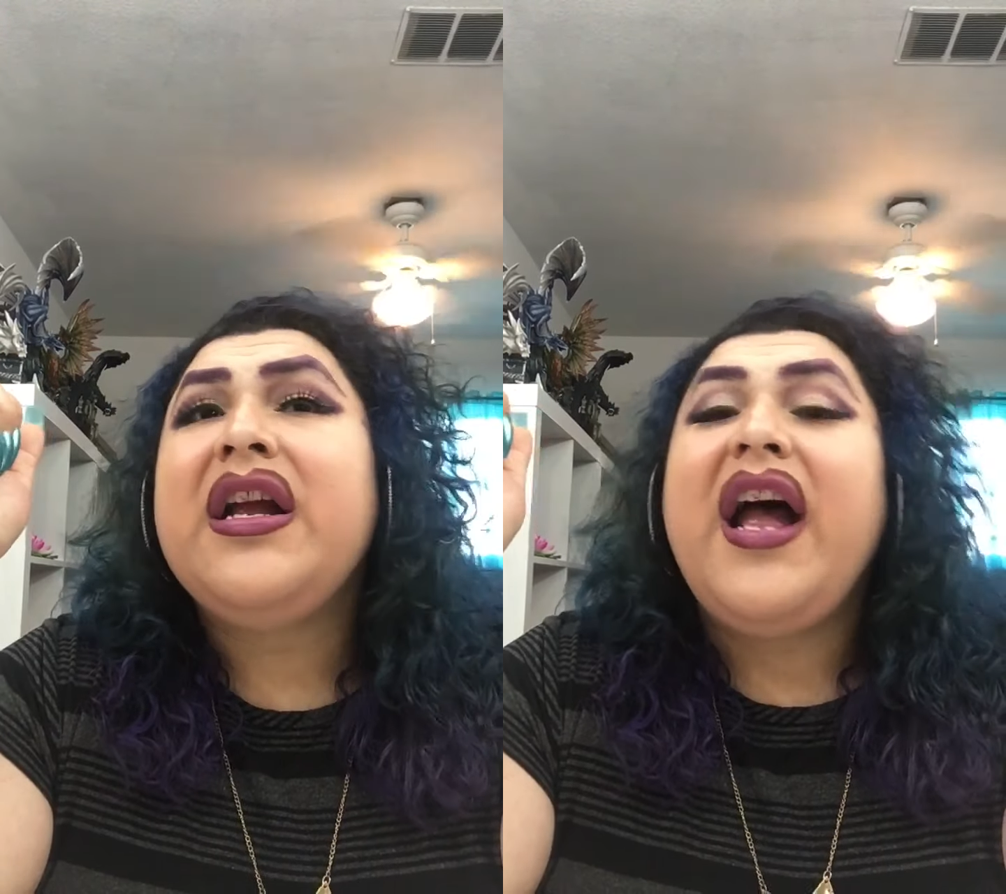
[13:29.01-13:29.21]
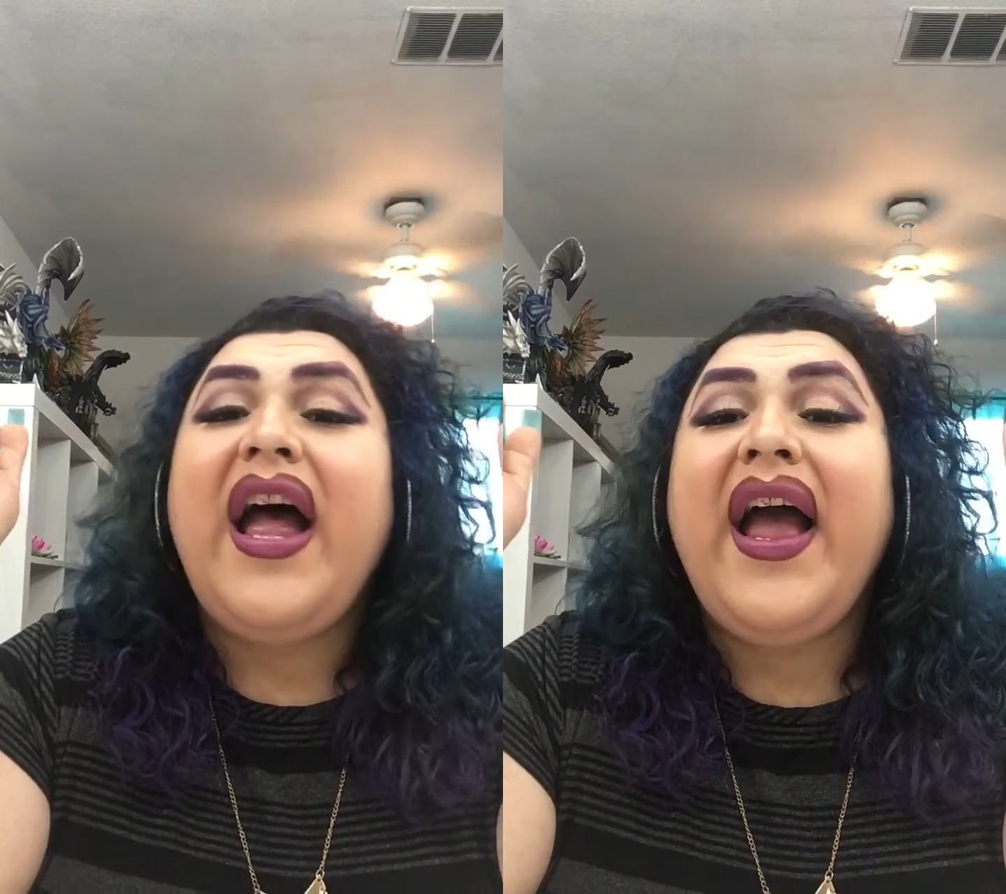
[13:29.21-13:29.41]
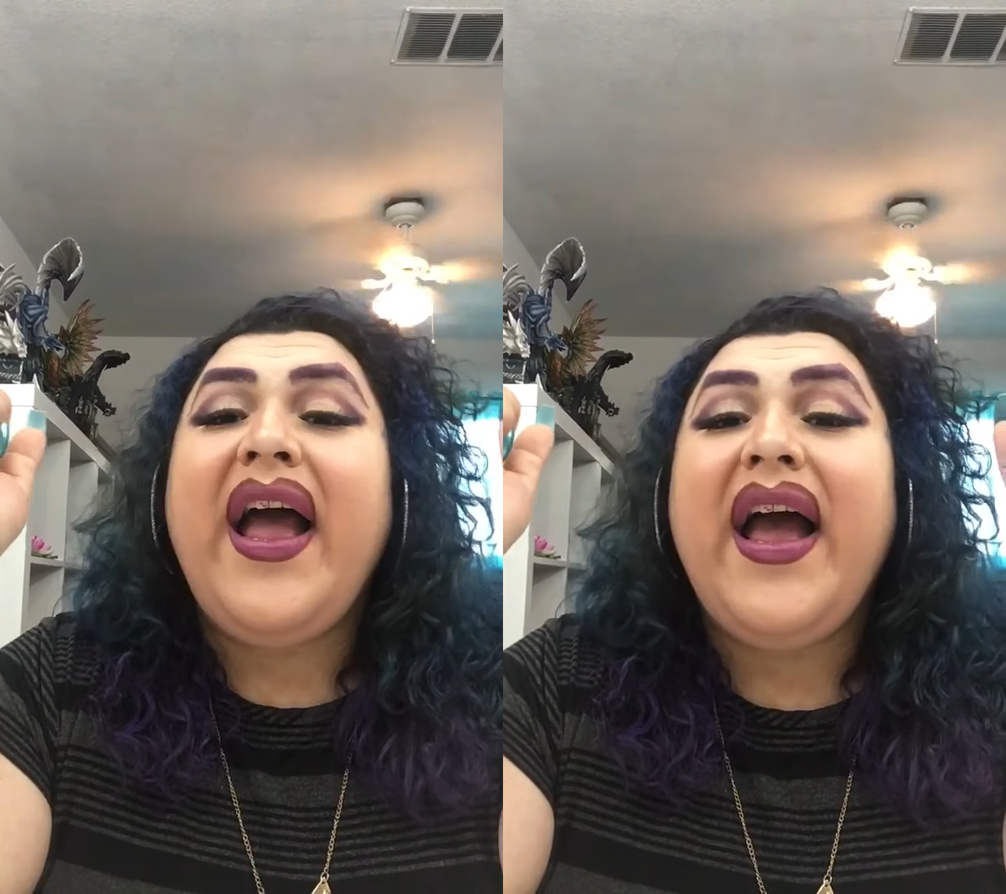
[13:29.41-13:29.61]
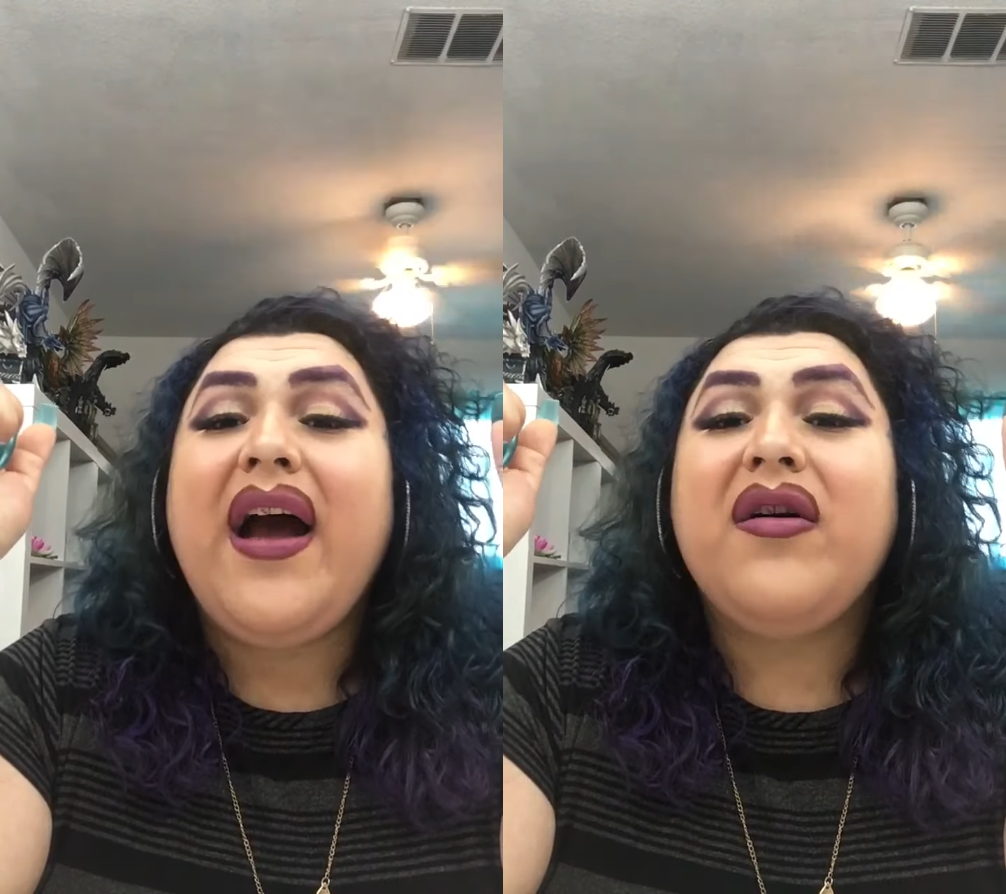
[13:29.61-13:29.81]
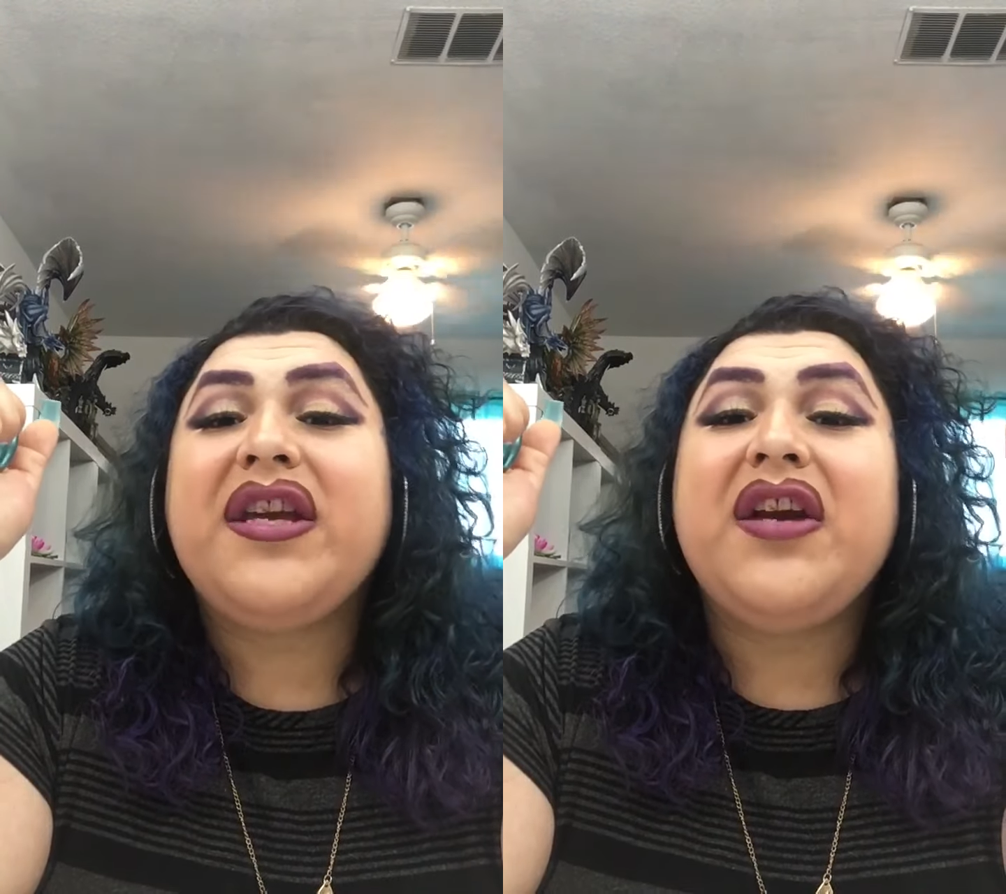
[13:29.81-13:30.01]
ah,
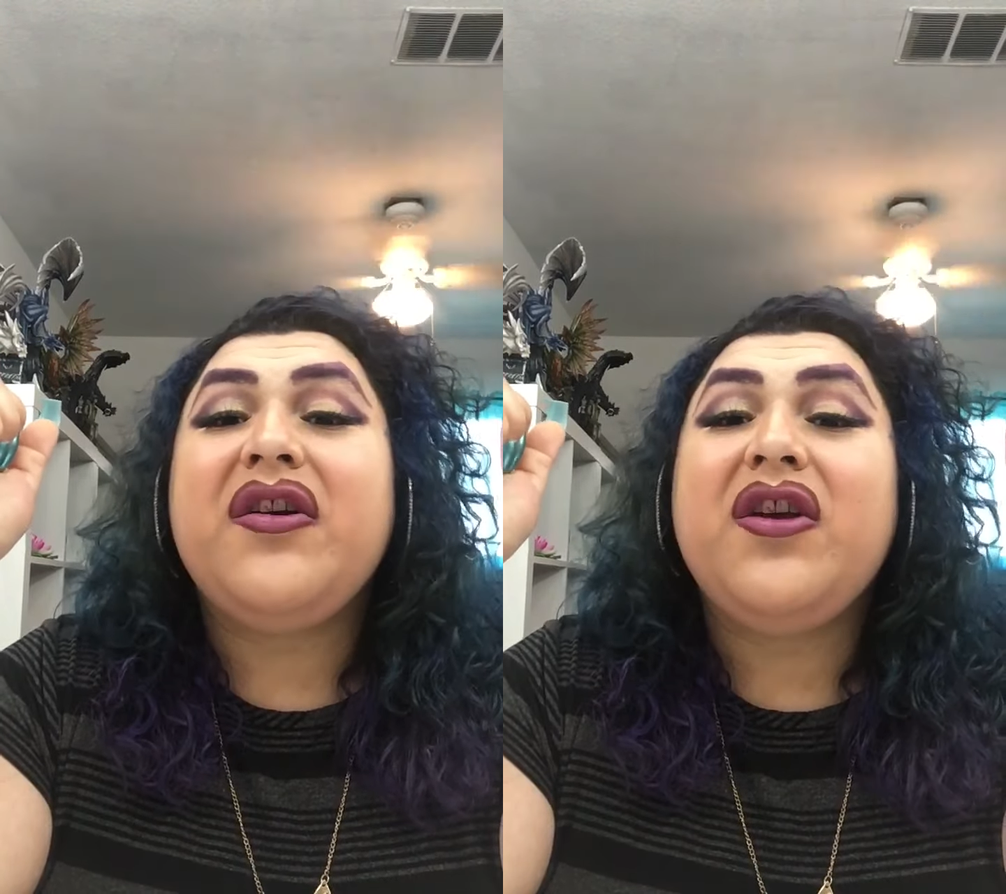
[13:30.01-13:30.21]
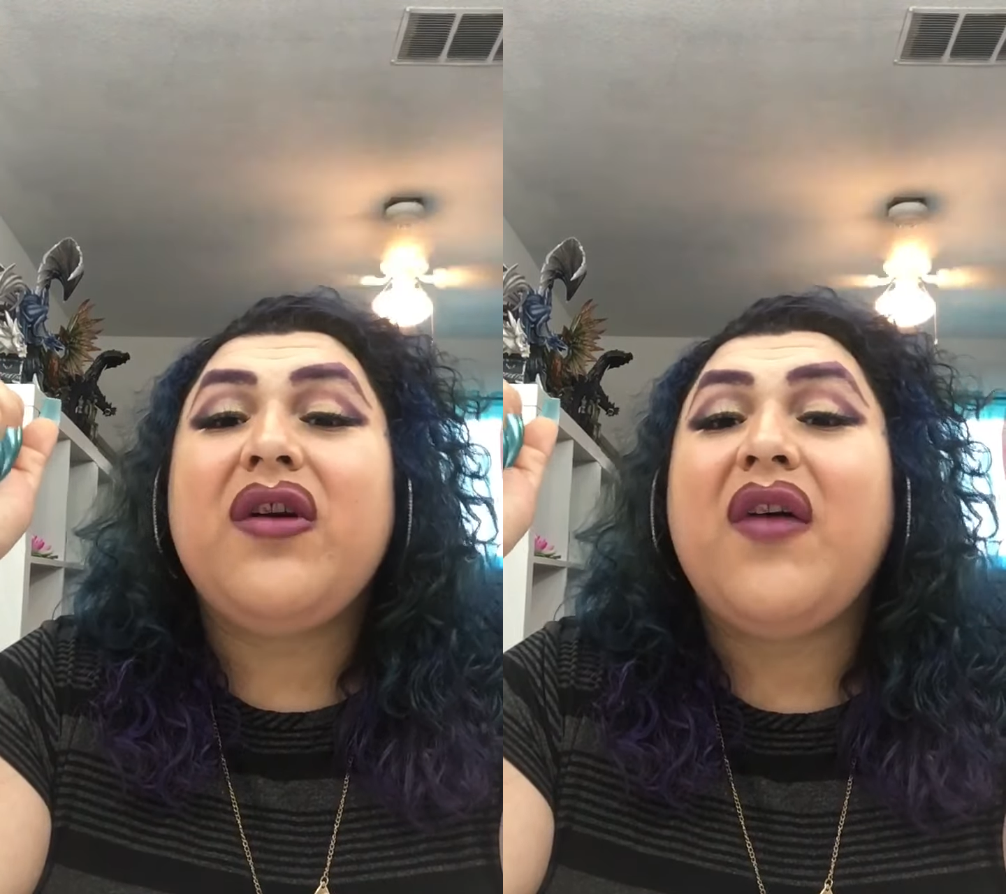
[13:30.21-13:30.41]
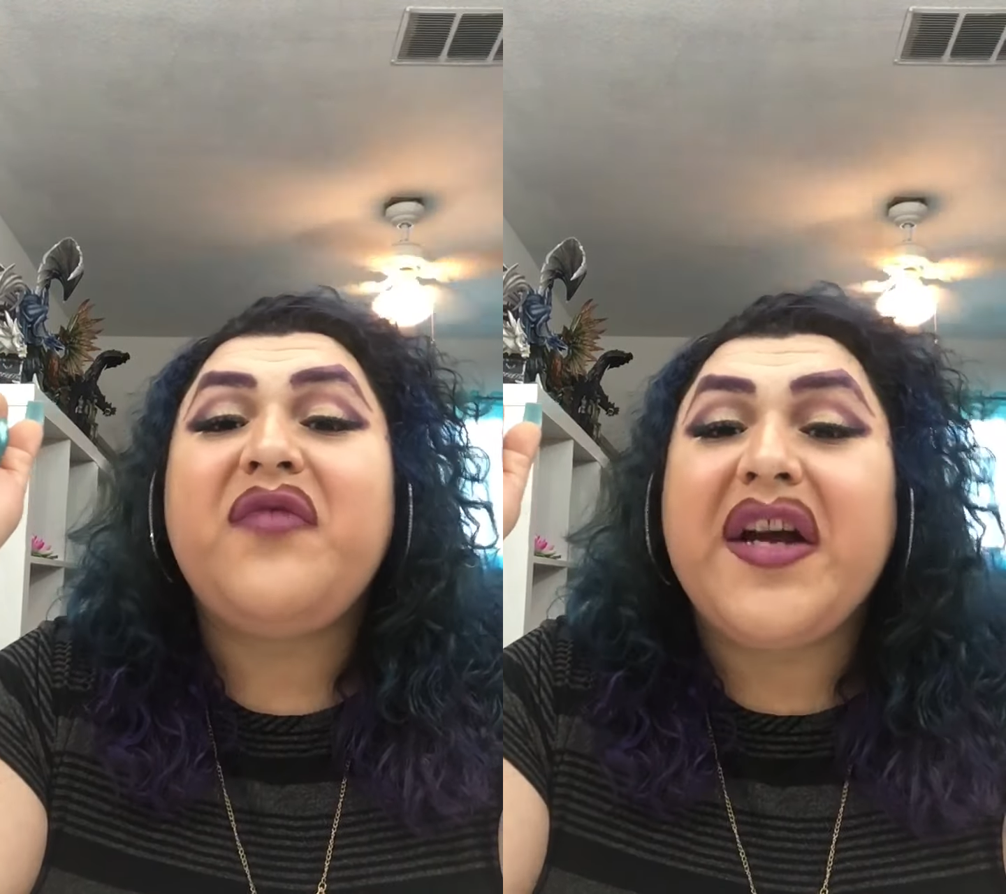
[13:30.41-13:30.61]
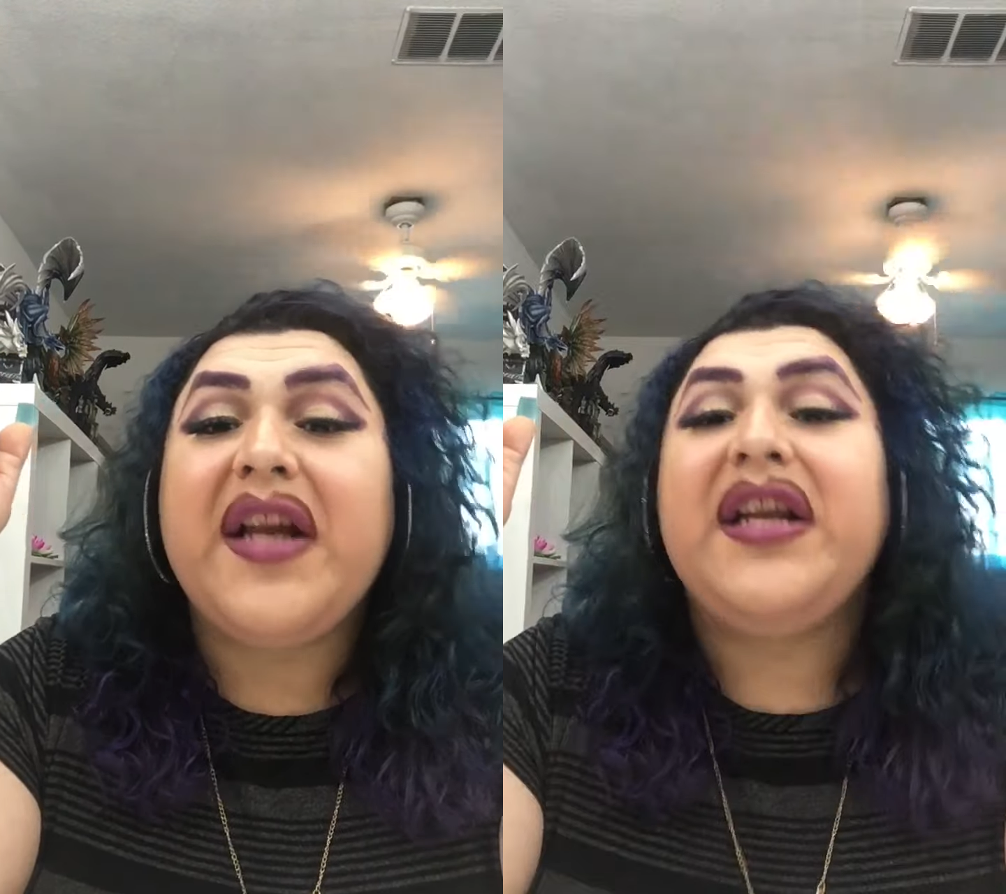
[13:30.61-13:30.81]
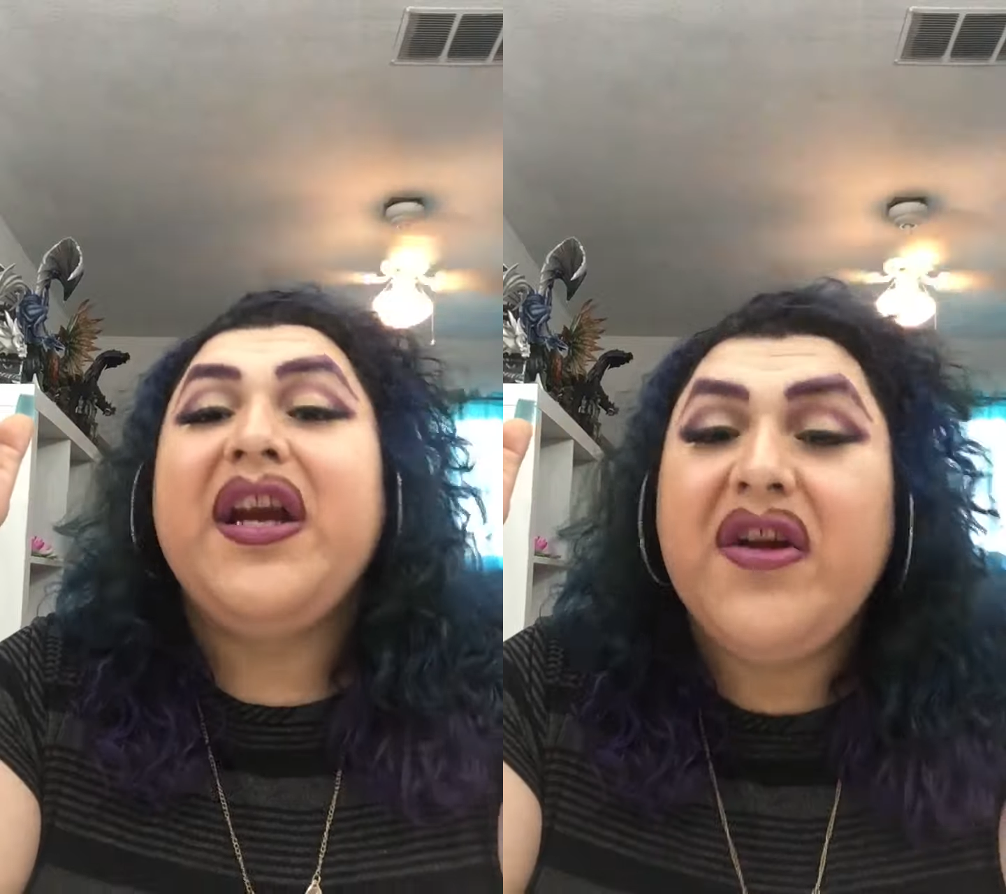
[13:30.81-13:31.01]
I'll kill you, I'll
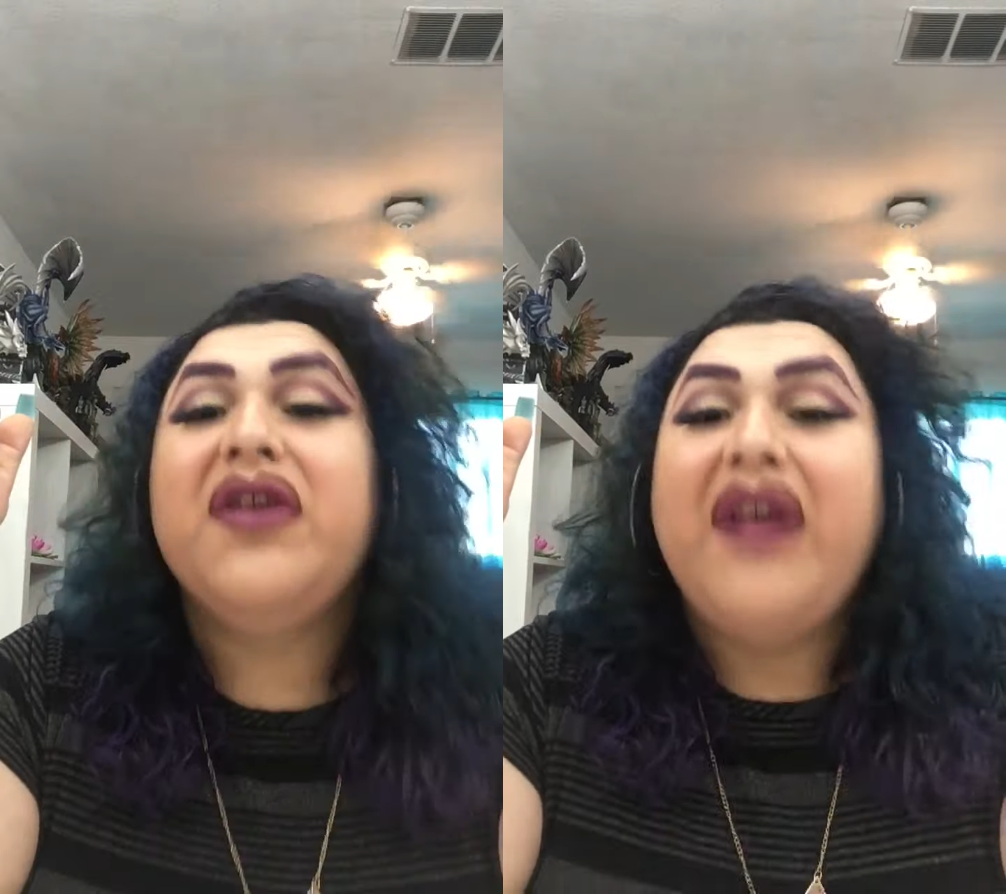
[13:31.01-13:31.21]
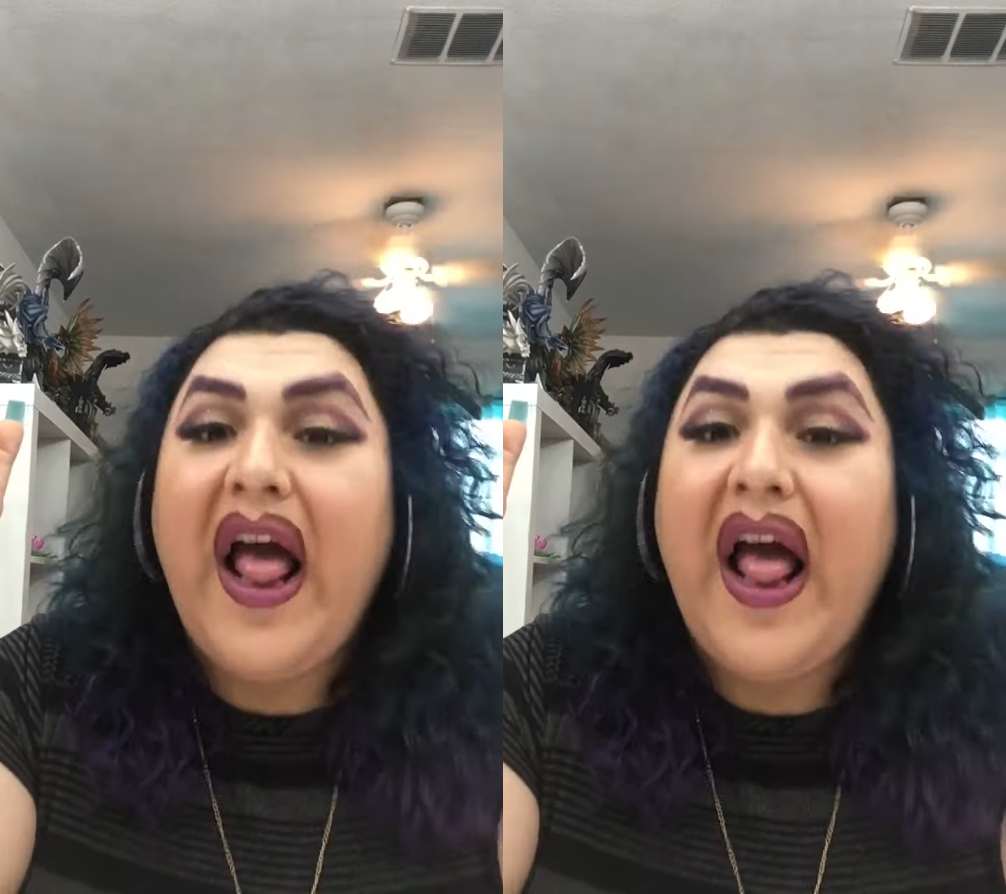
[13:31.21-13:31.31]
fucking kill you,